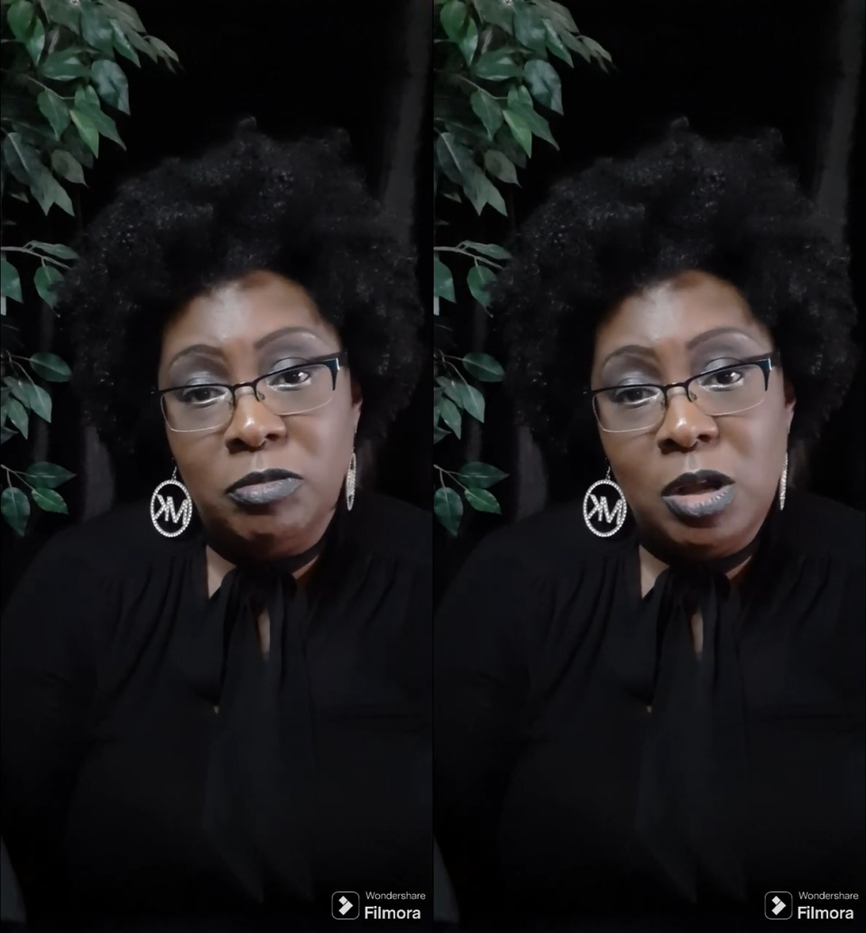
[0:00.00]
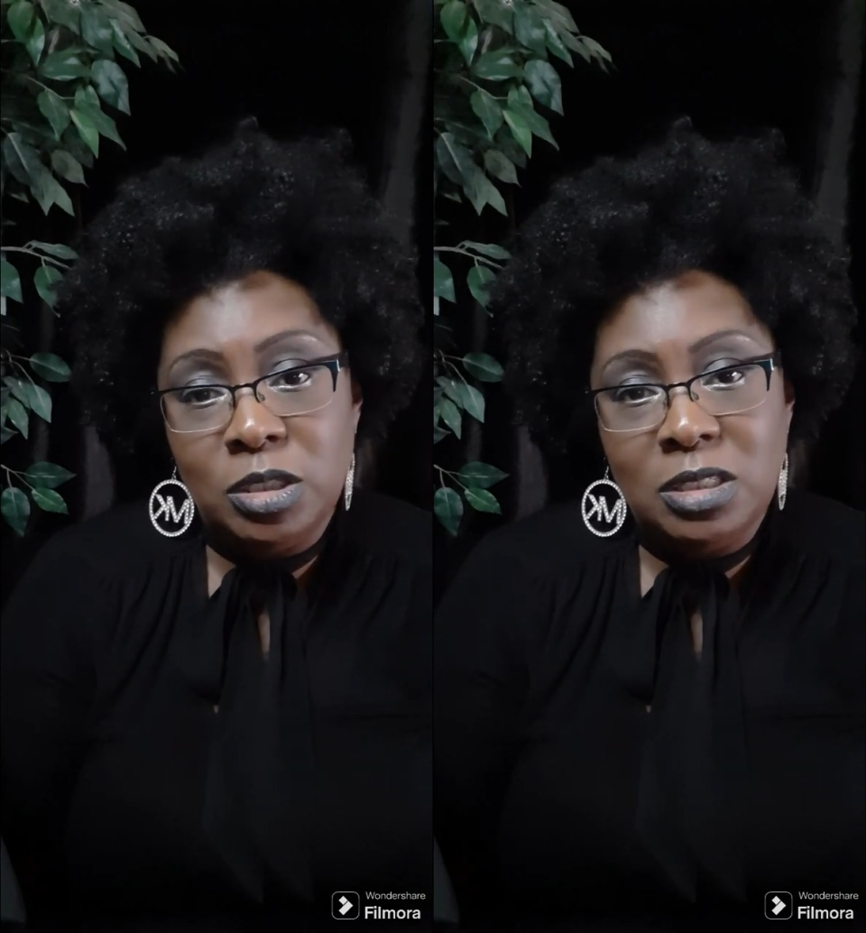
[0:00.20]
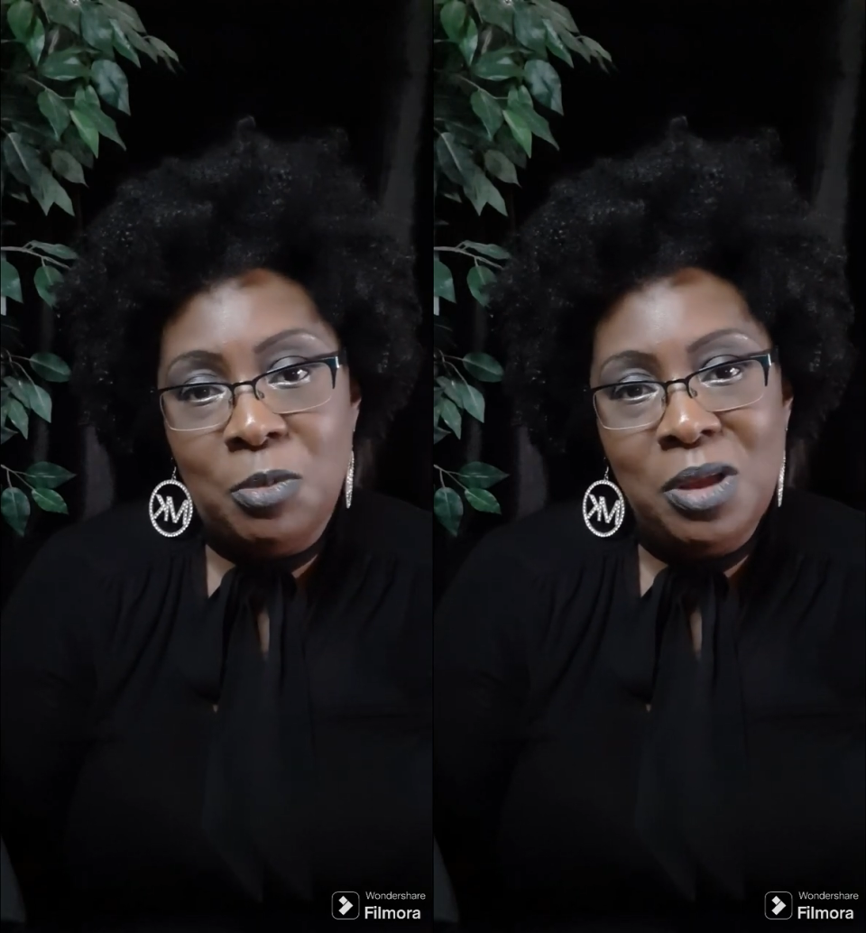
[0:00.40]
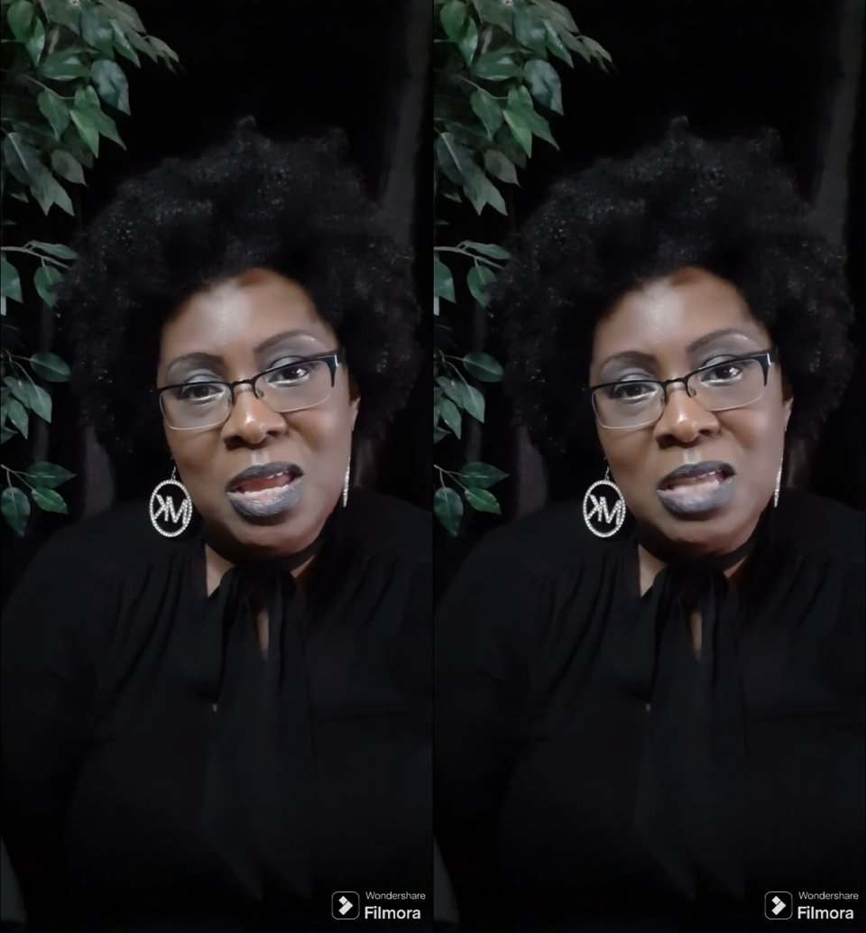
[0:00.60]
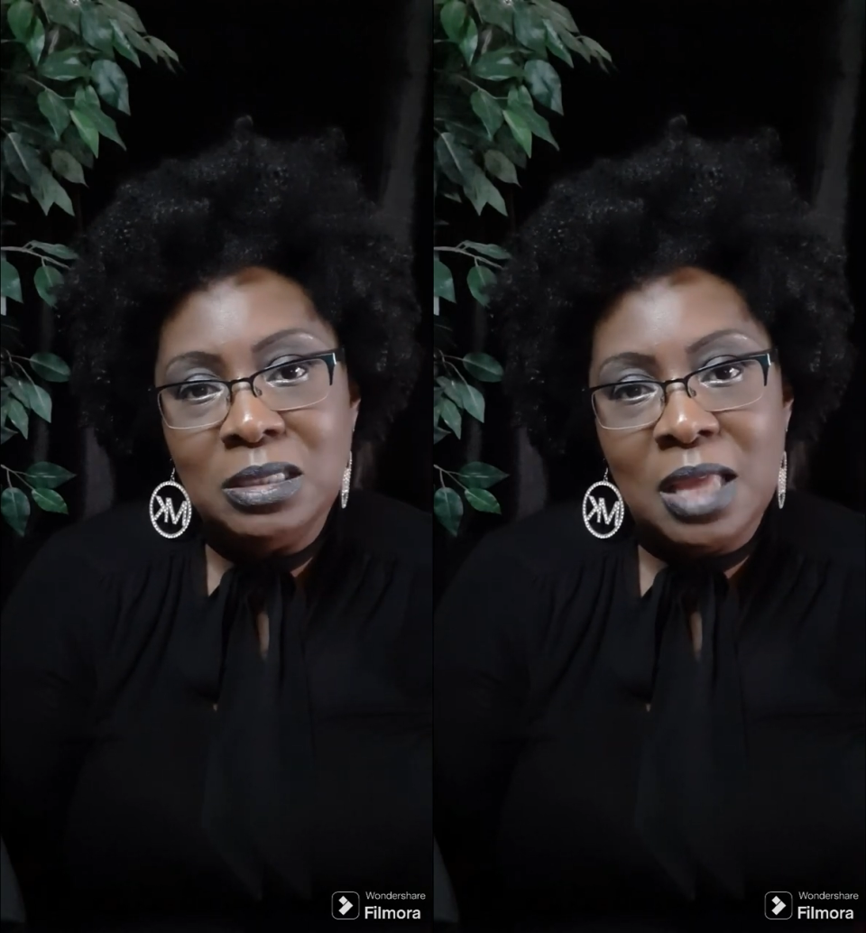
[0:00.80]
road. She said, what
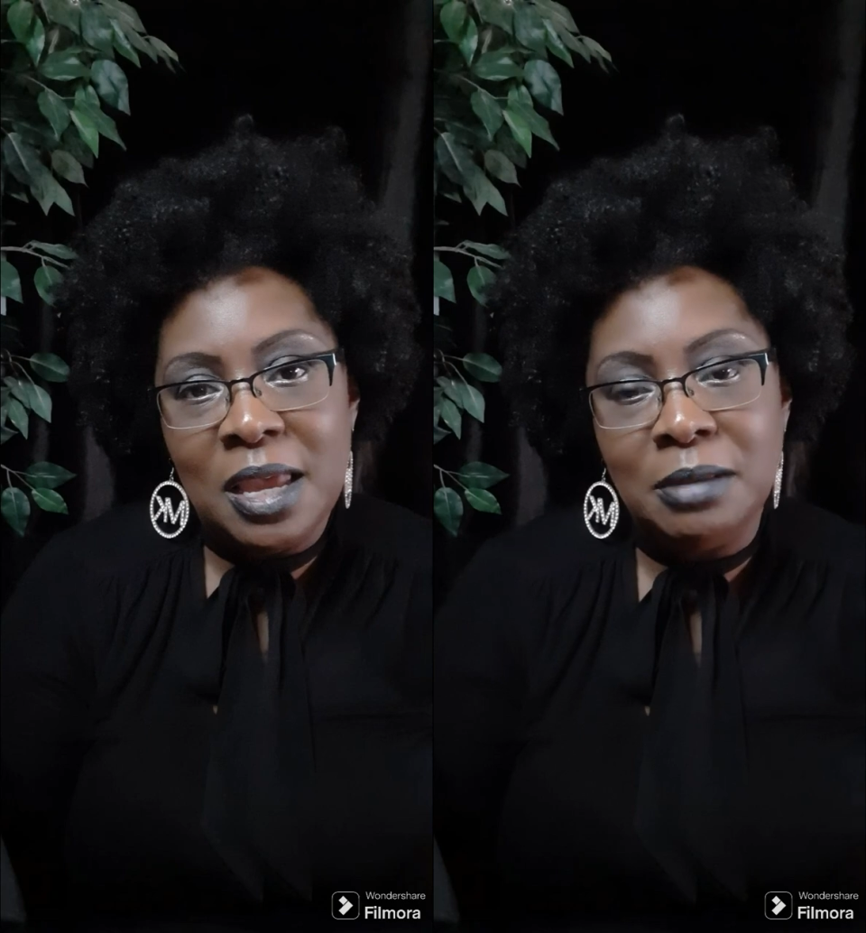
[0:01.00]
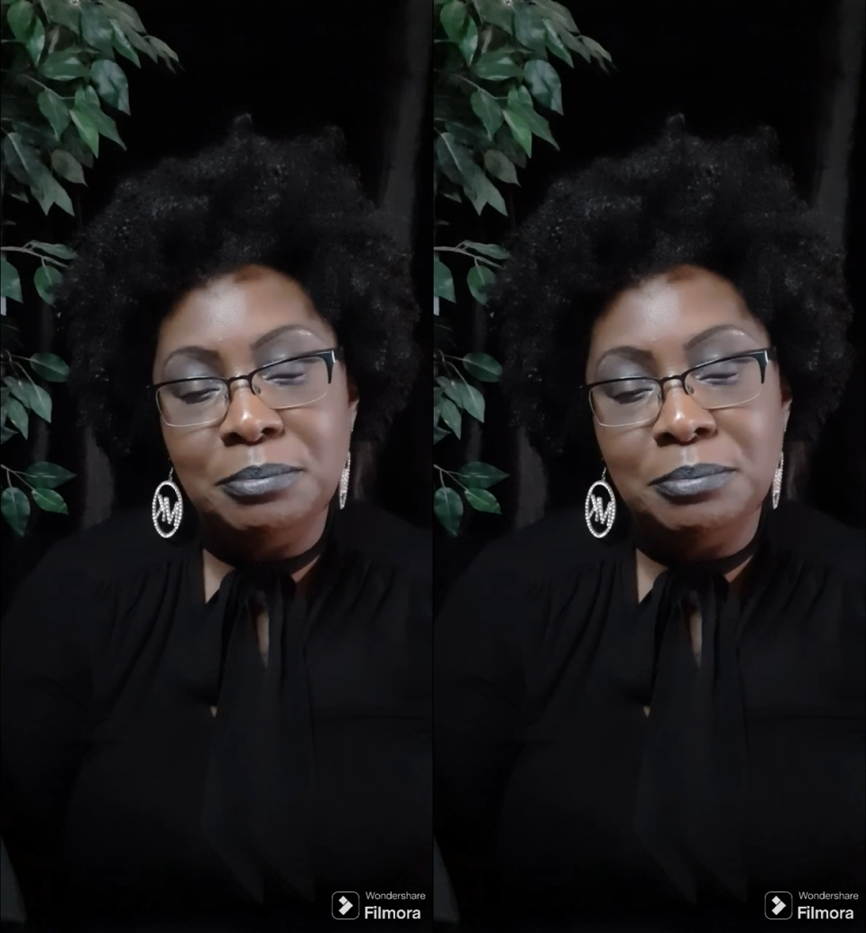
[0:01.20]
is that?